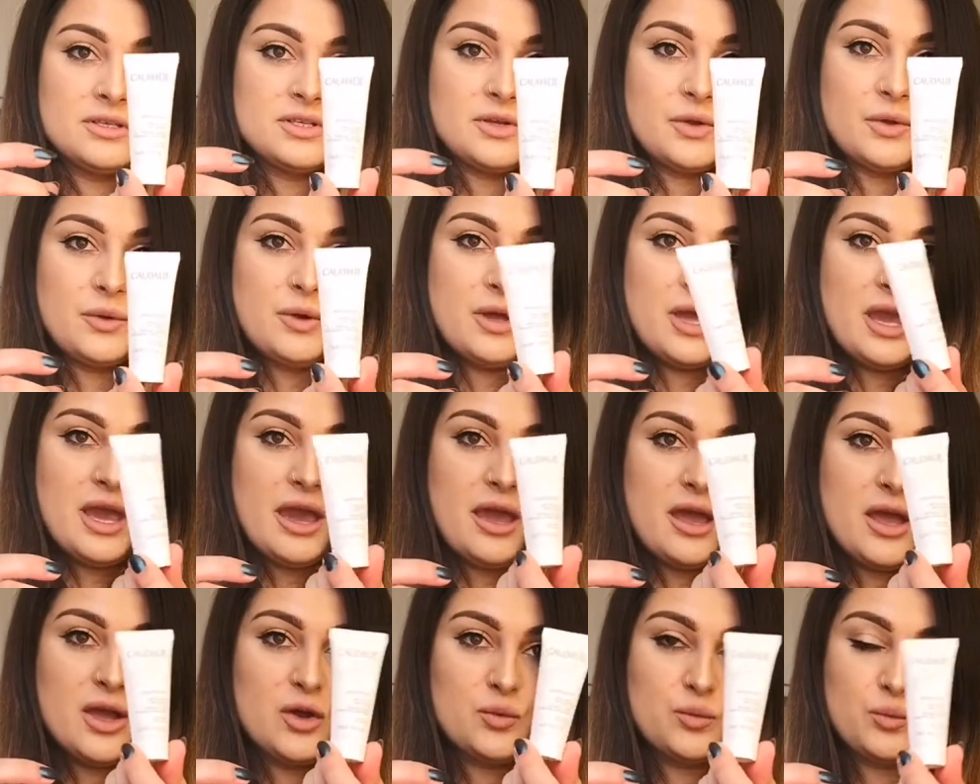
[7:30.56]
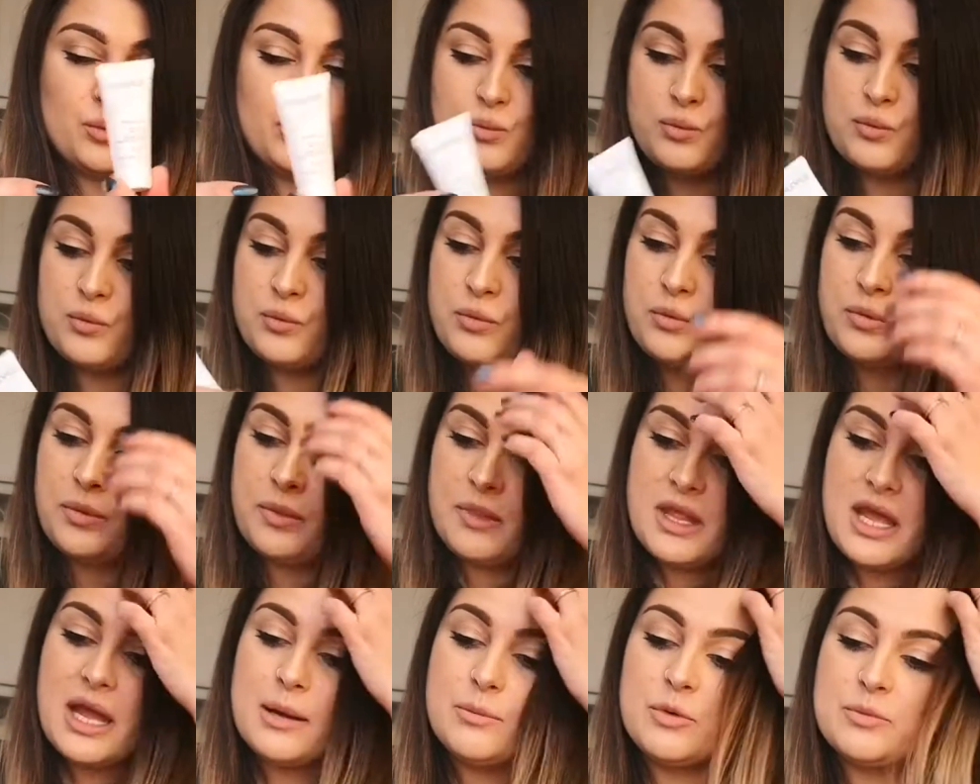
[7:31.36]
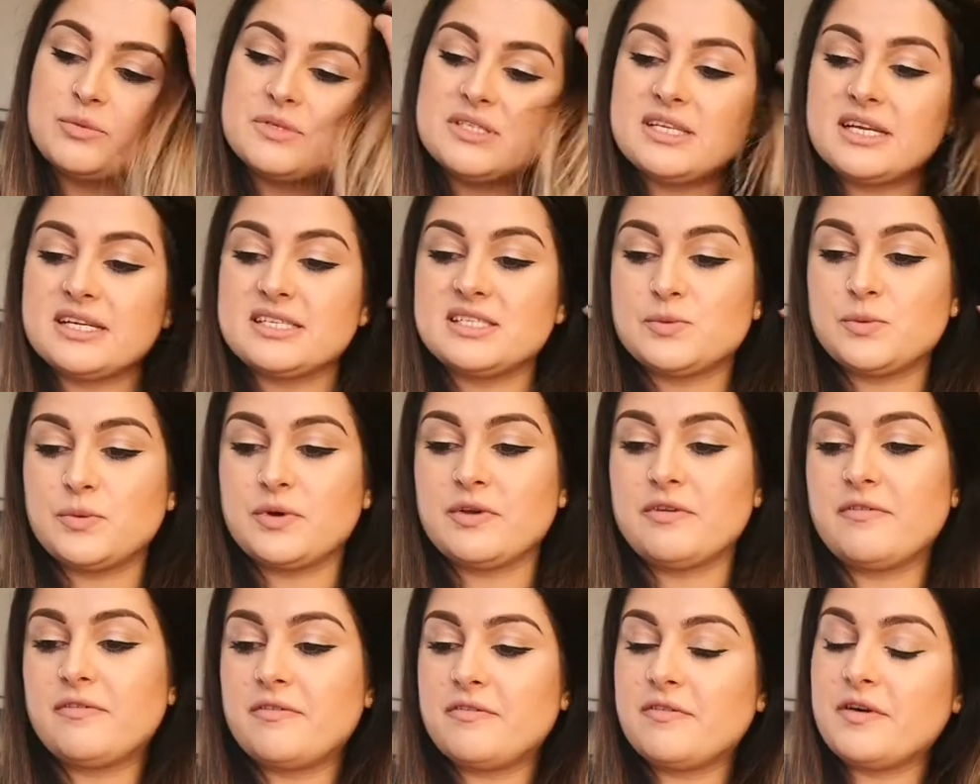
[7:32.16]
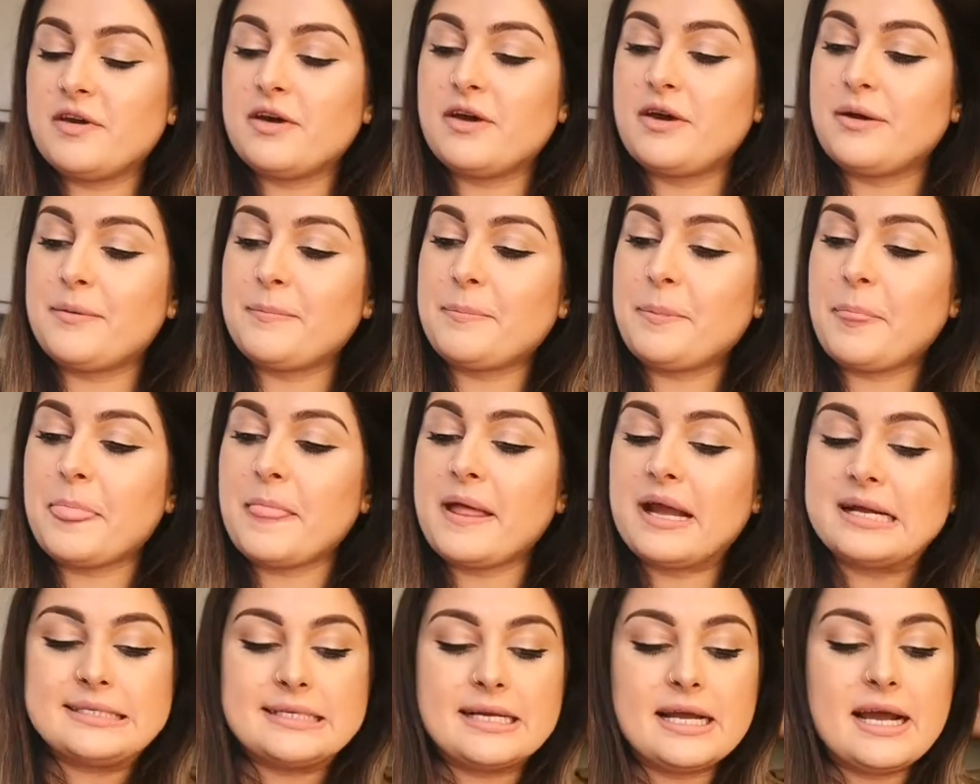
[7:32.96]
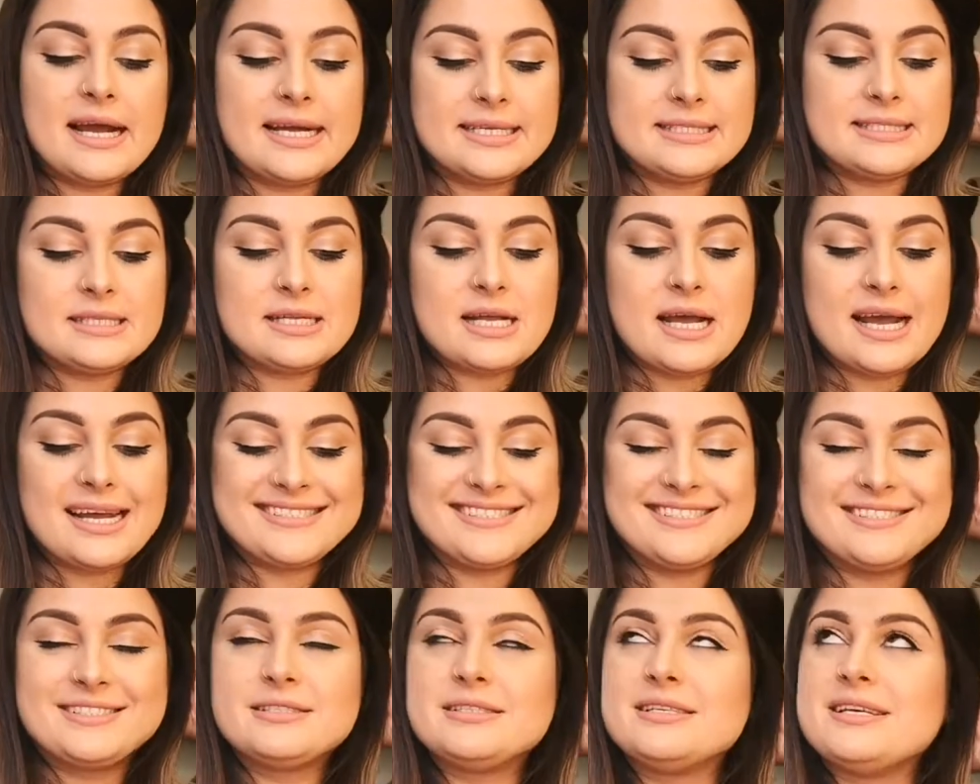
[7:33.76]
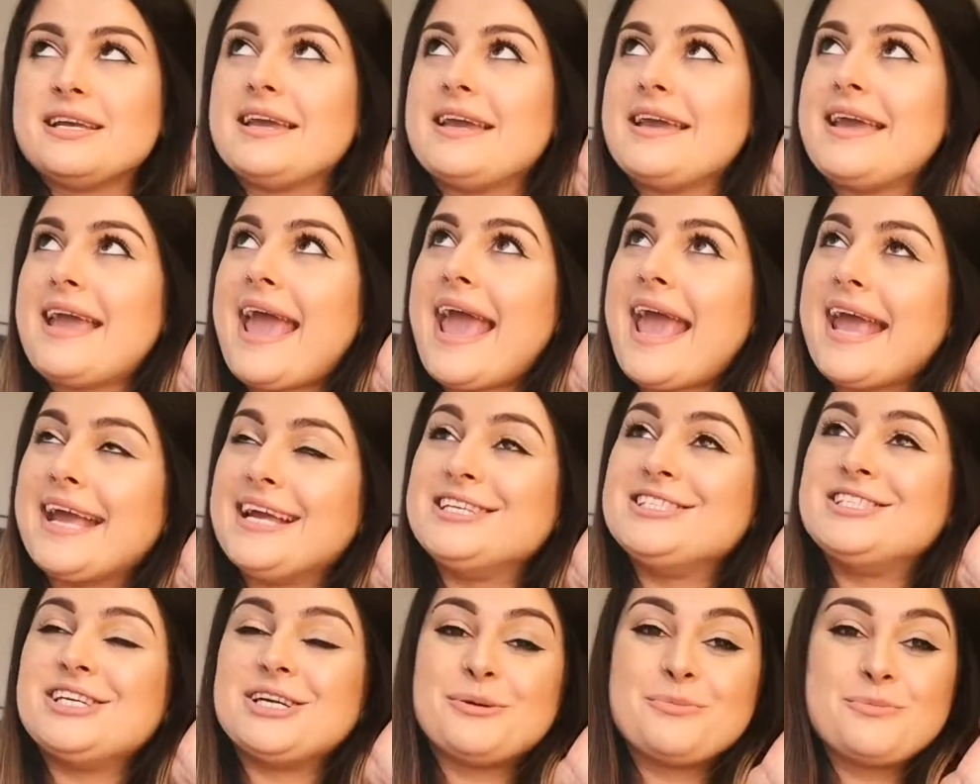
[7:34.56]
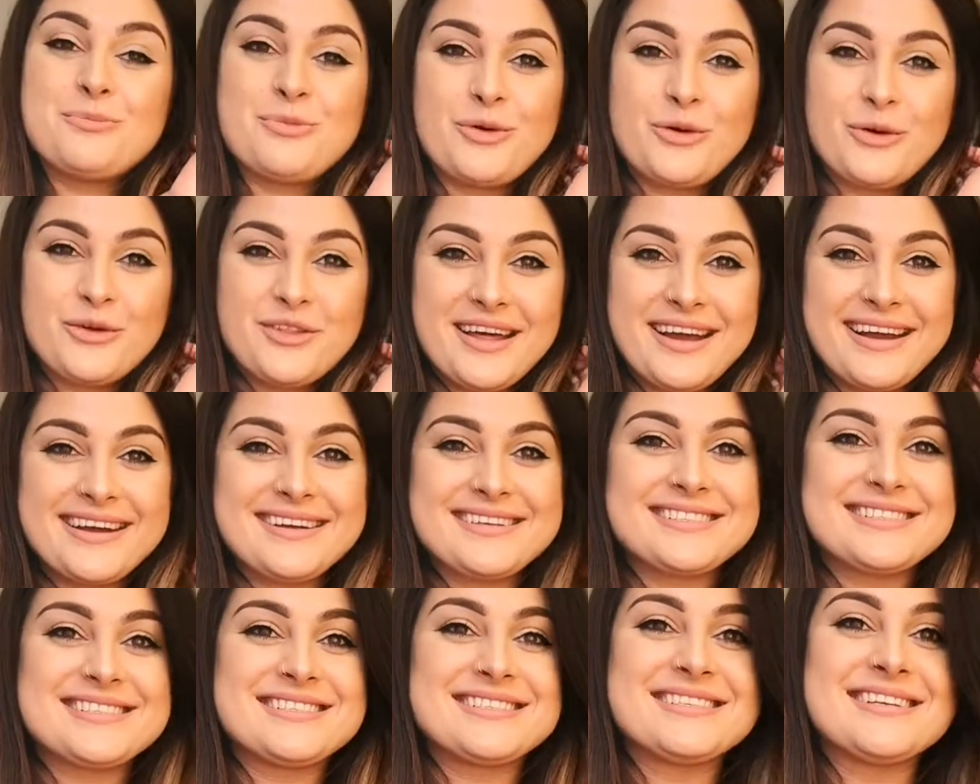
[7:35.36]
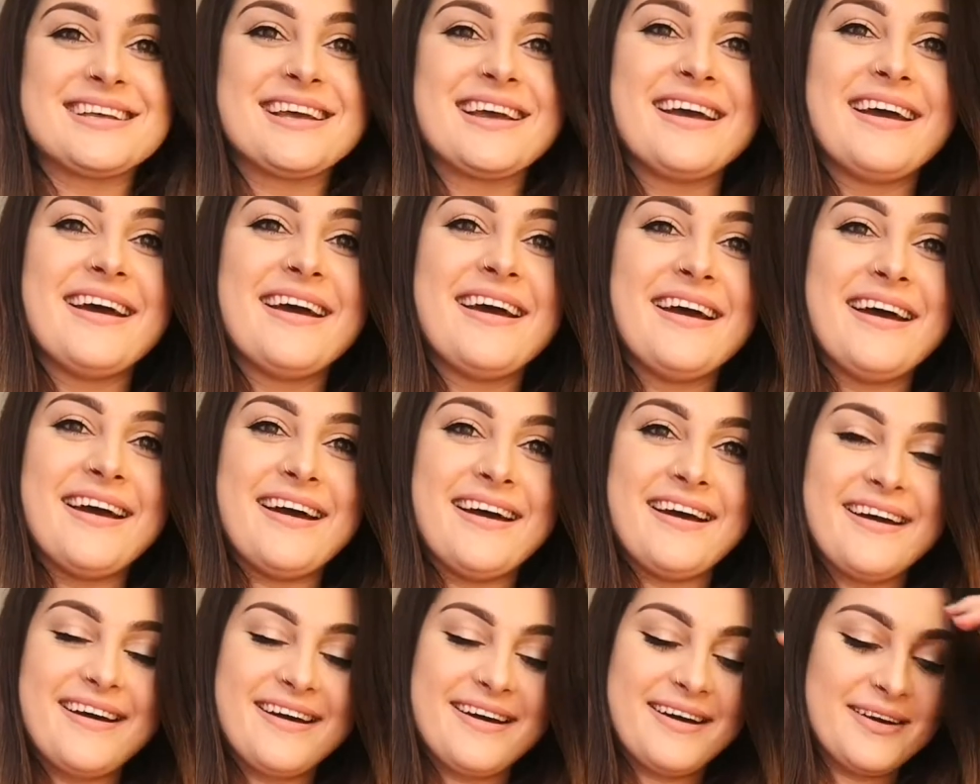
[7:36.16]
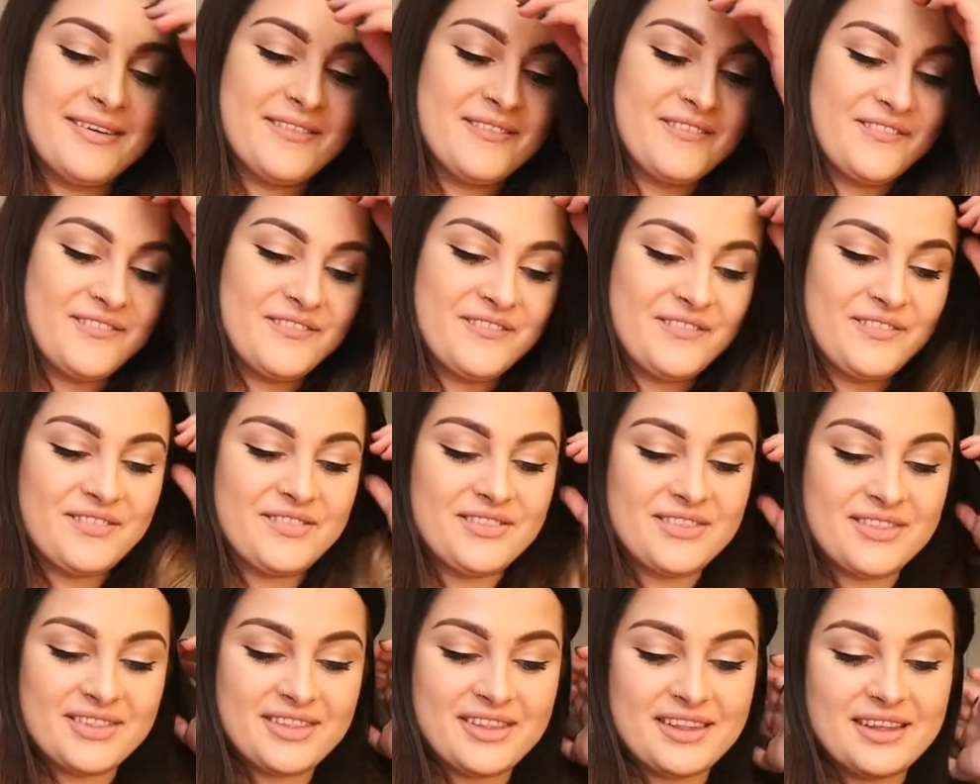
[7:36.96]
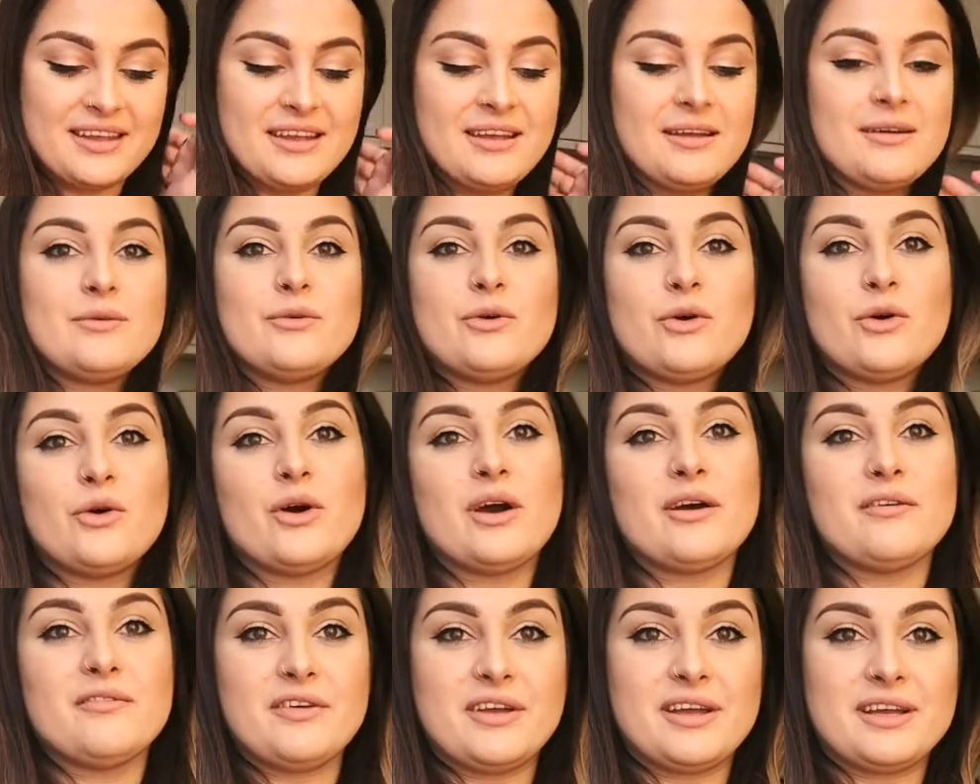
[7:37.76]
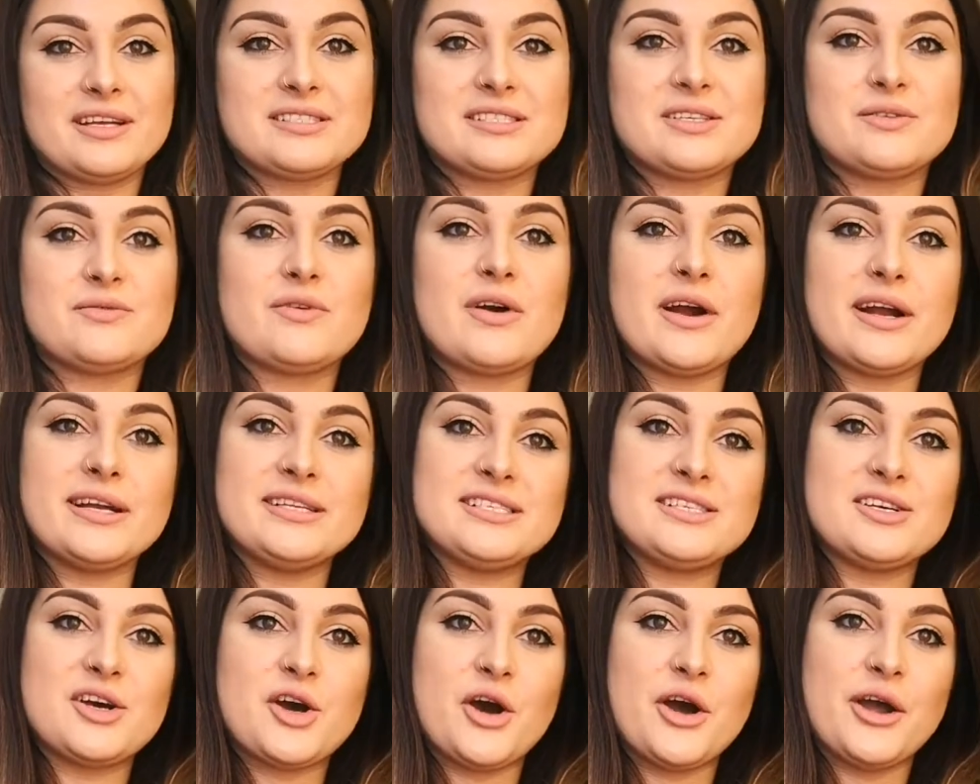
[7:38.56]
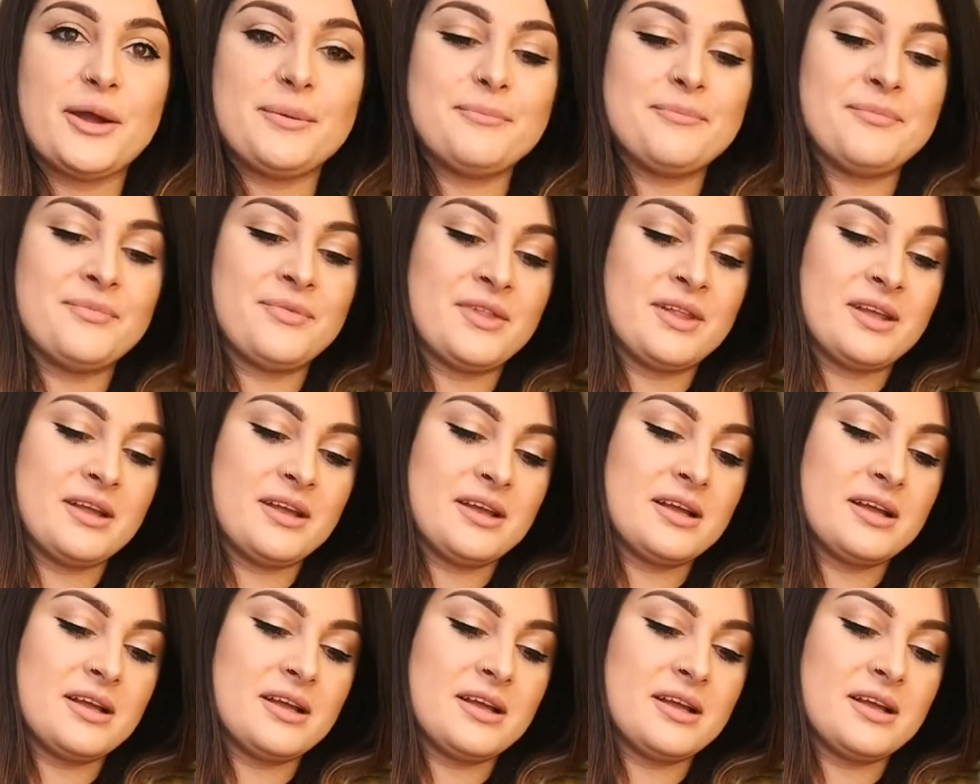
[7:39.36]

so yeah I'm obsessed with um, anti-aging products. Uh, well, I think it's the right time